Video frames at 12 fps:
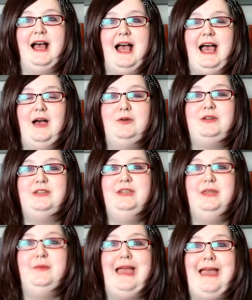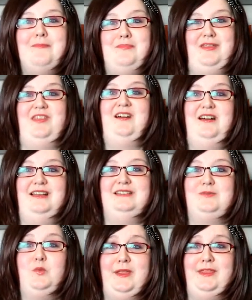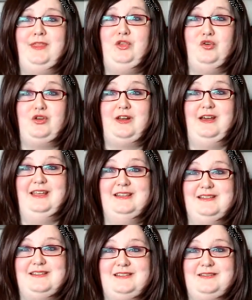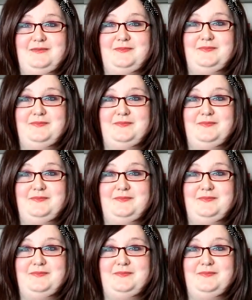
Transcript: how can you empathise with your clients?